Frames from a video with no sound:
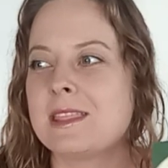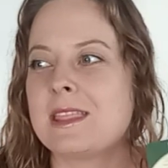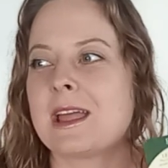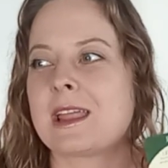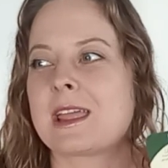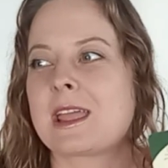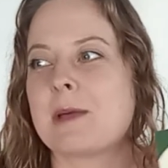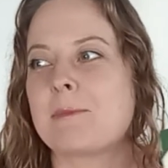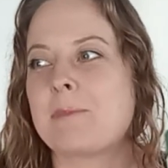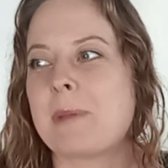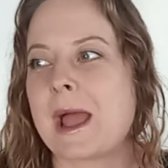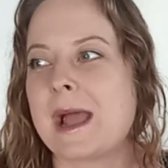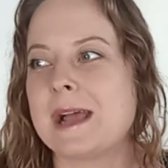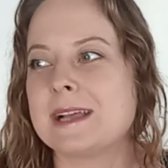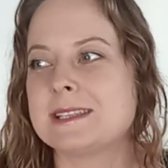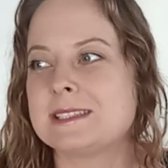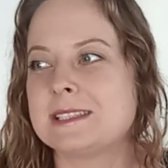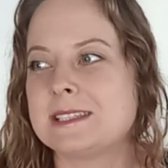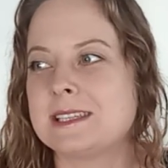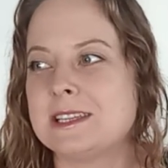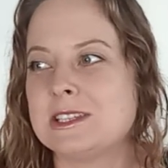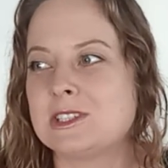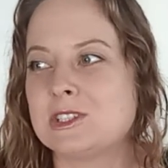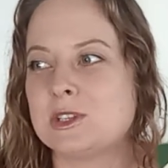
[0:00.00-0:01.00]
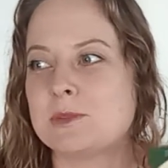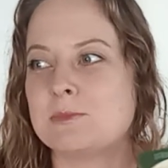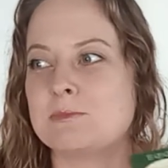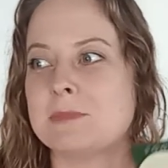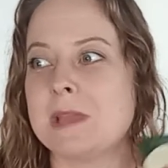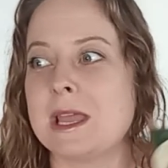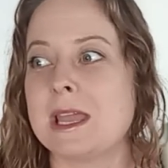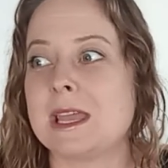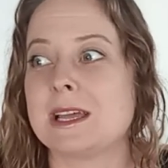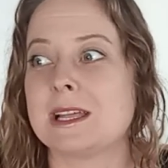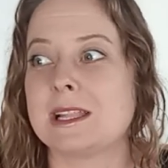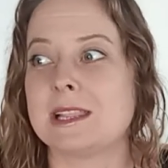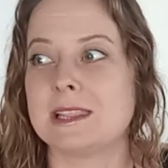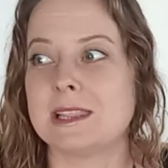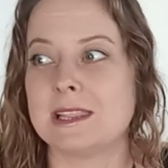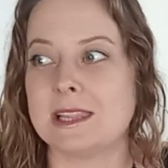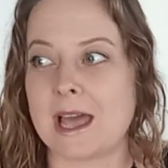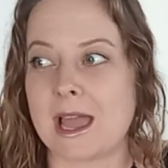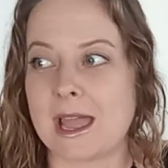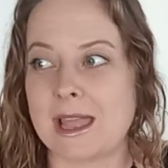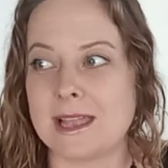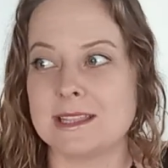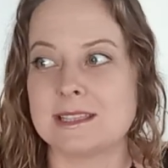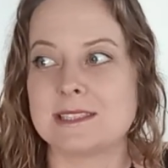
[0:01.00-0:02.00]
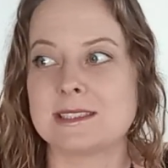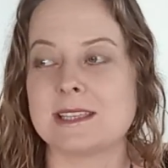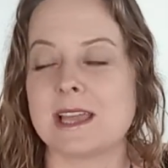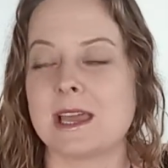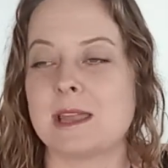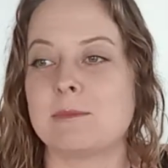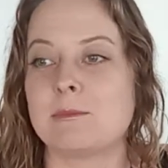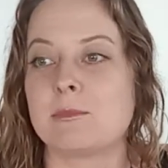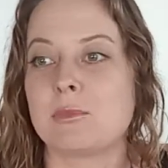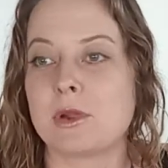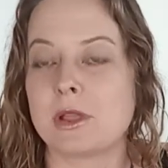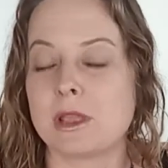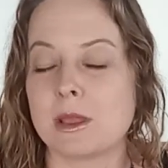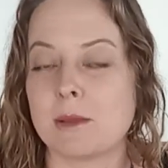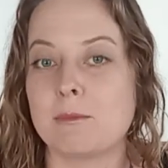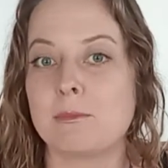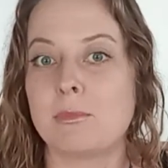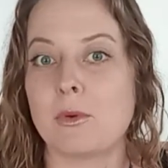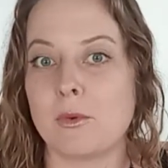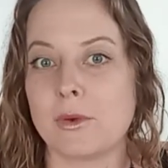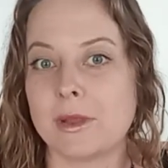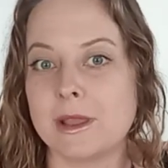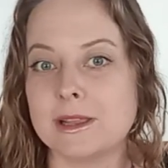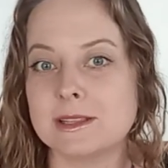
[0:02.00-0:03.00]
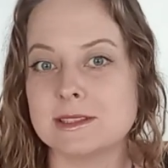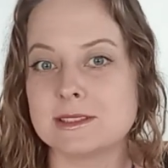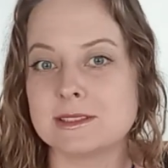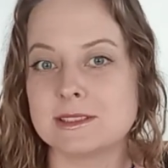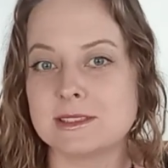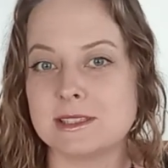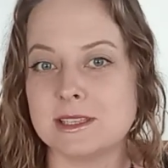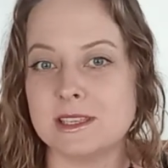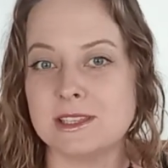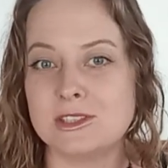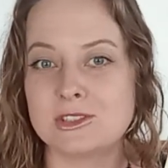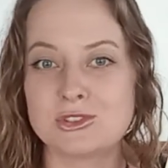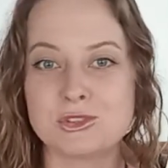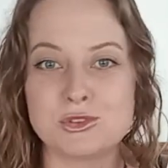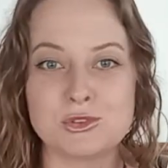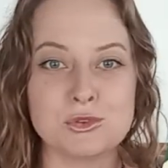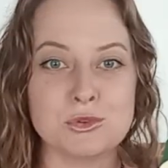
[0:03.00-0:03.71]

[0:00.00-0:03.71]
That capacity to make light and bring a buoyancy